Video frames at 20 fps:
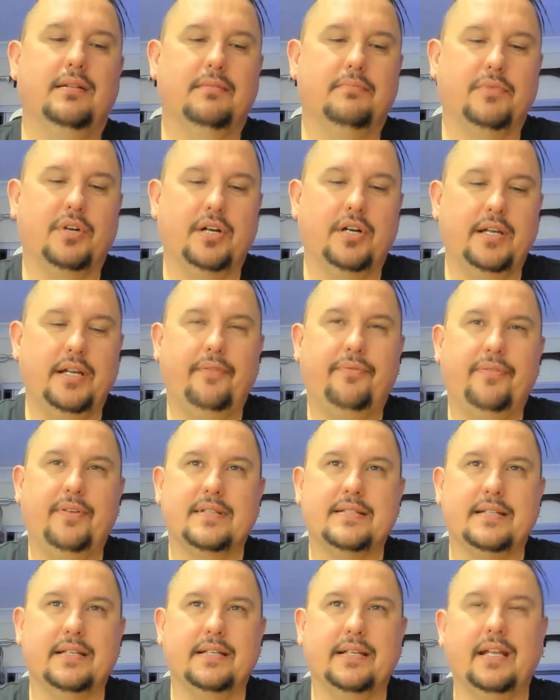my
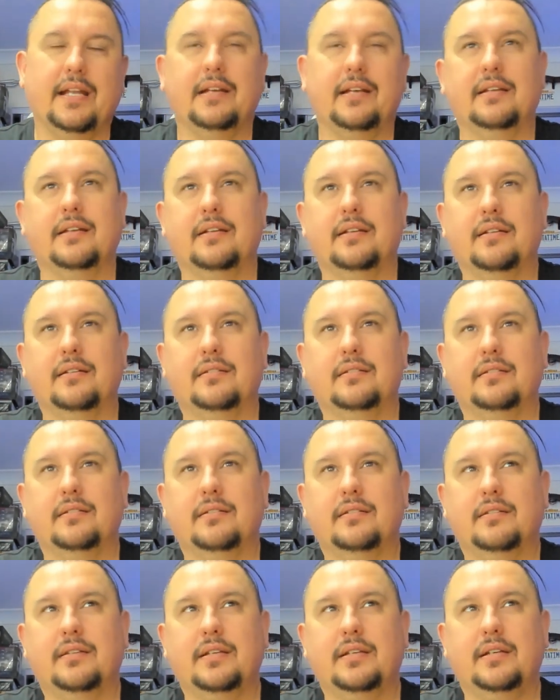efforts in getting
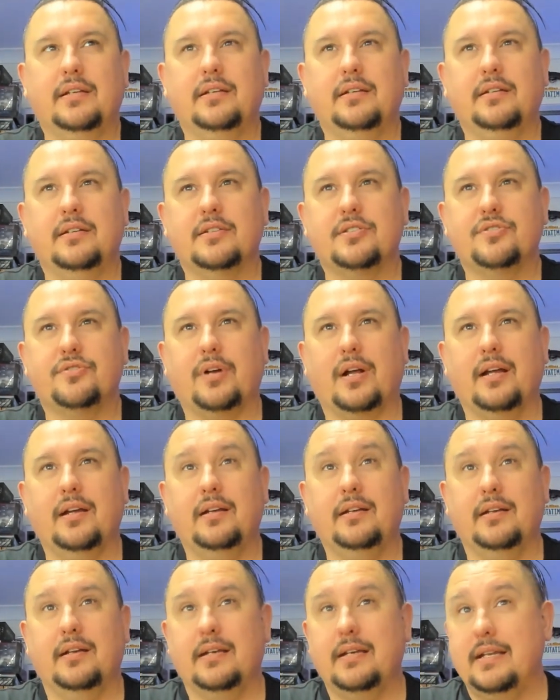the
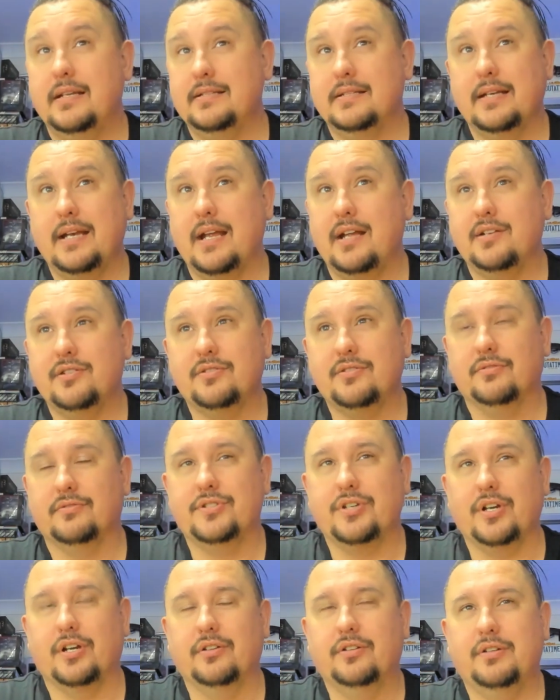Australian and international
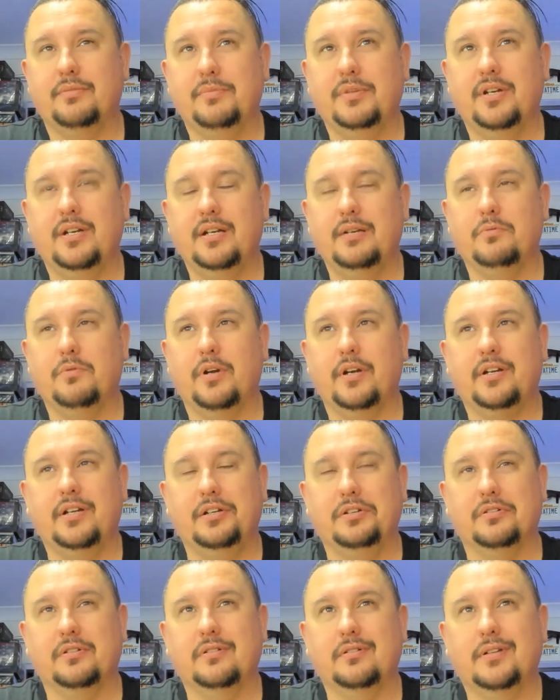Joe community
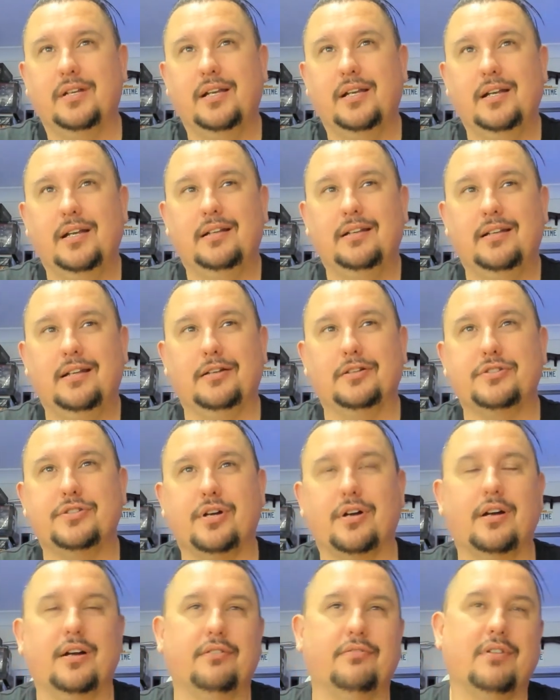working on little
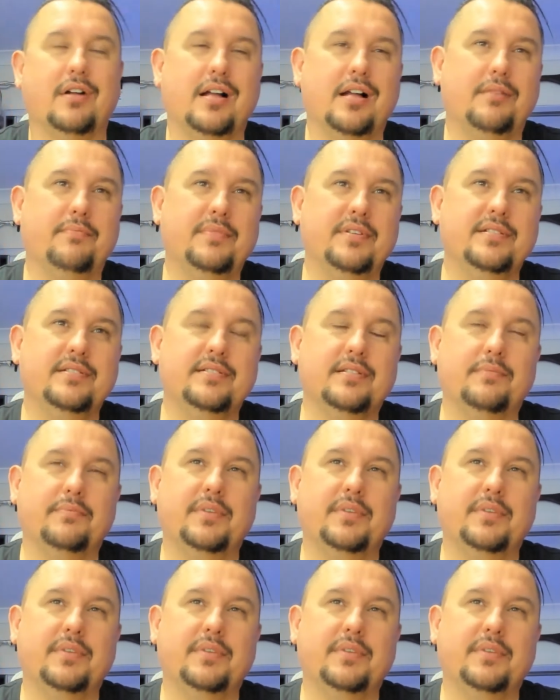dioramas.